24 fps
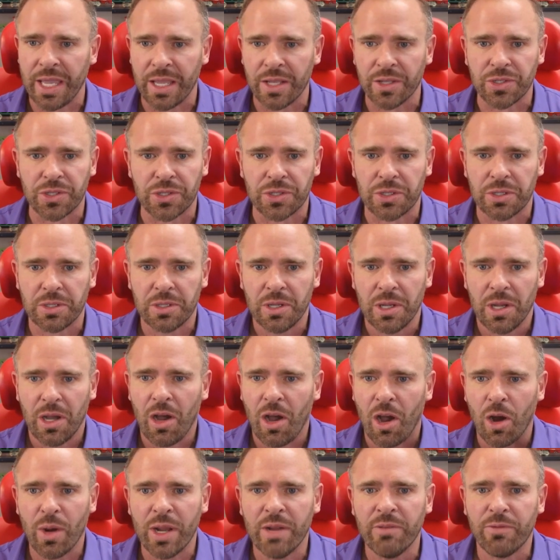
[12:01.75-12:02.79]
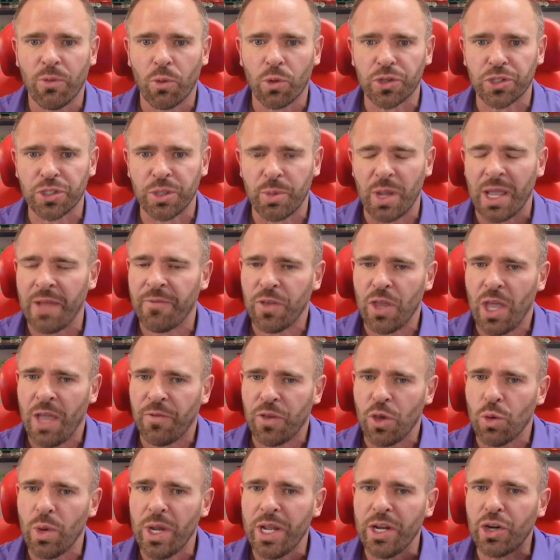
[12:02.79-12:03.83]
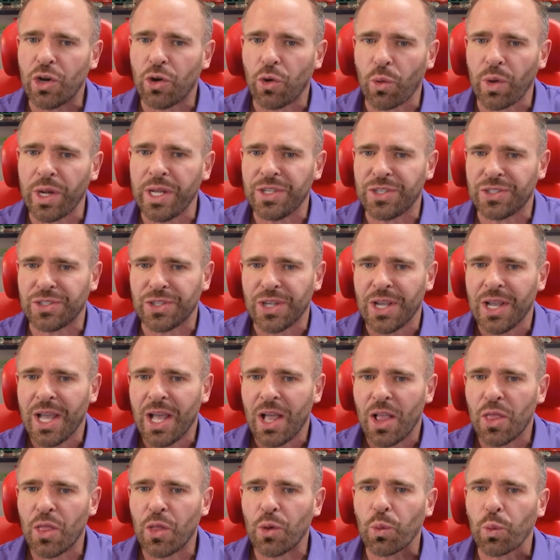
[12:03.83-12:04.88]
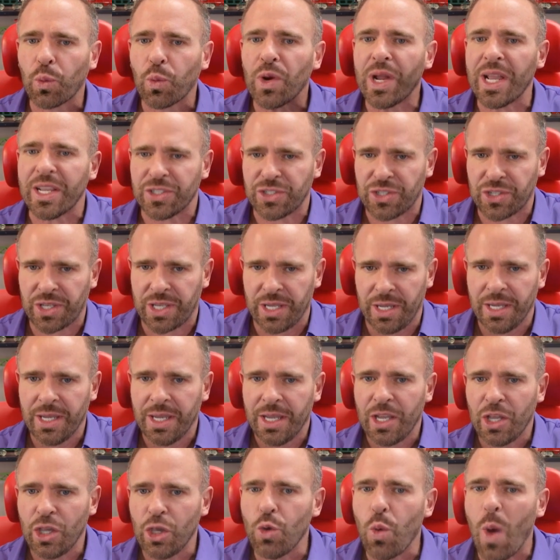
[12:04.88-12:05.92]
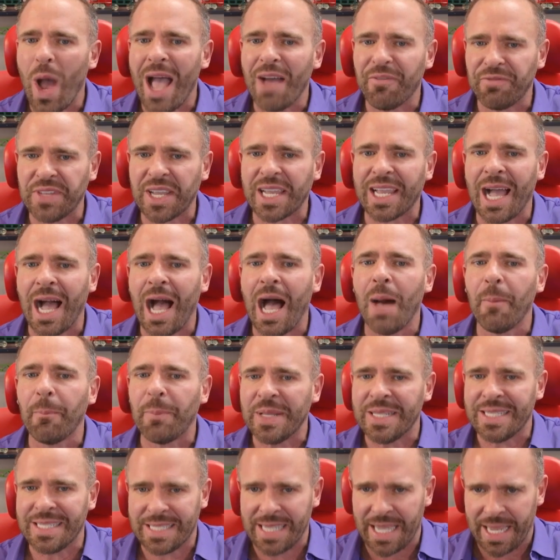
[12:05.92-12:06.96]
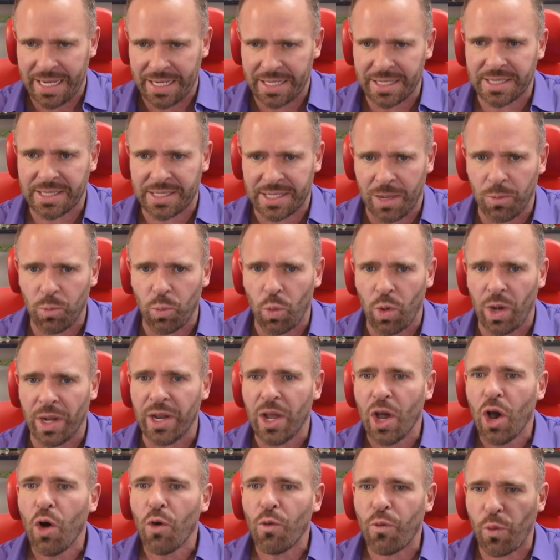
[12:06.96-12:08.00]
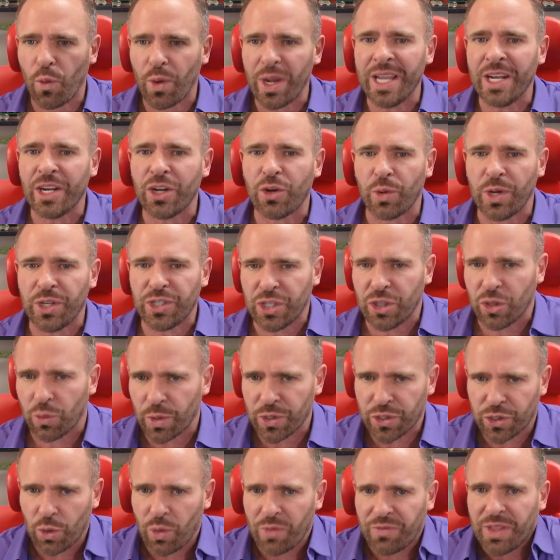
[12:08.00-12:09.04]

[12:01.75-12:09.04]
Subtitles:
things are inverse. If you increase the risk, you have to compensate someone for increasing the risk.